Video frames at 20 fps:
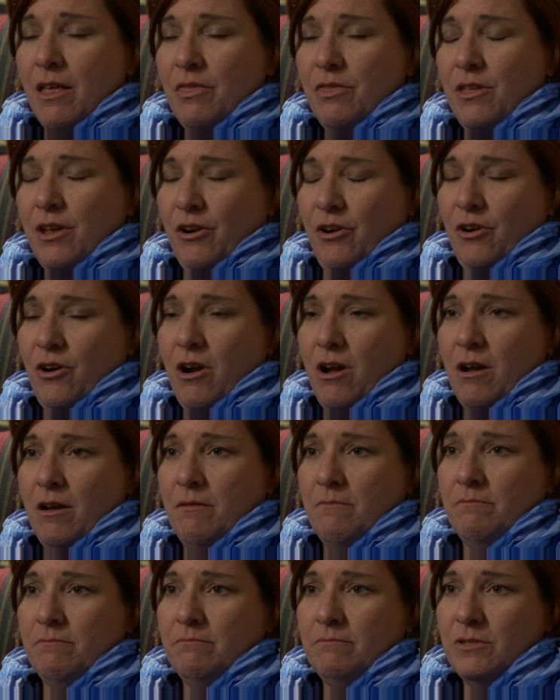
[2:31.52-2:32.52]
their
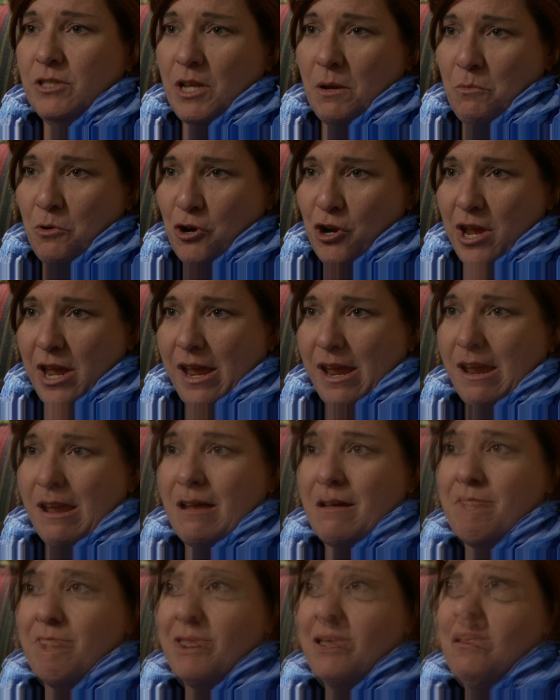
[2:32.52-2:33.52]
um, summer
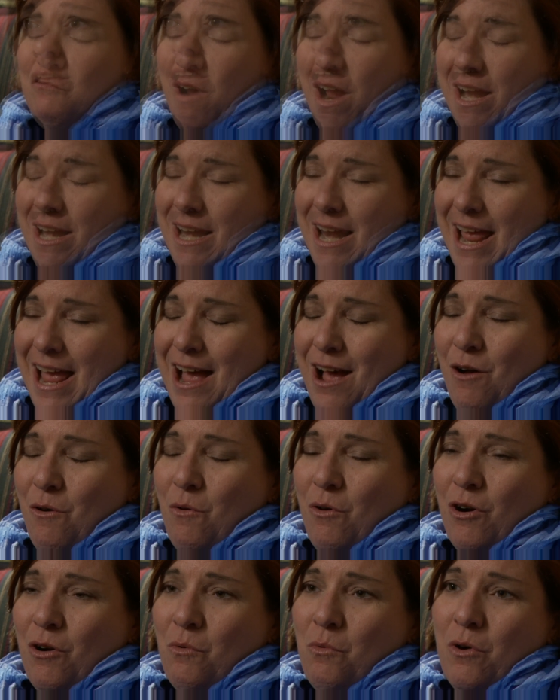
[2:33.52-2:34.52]
camp right
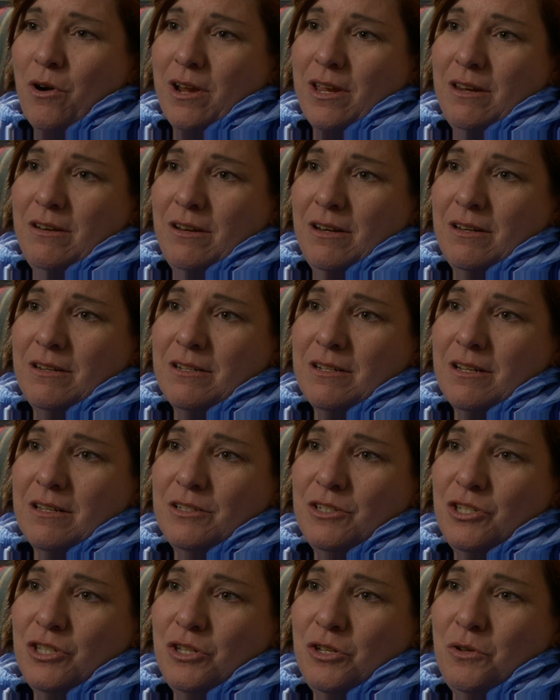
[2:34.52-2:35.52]
now are working
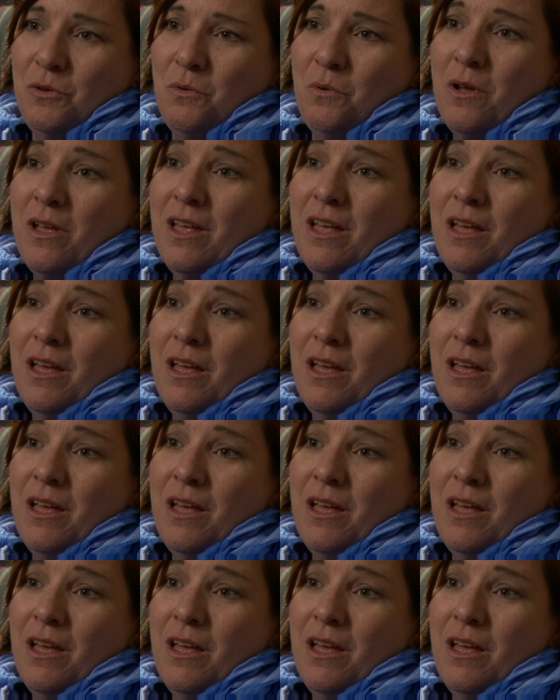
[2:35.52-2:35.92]
to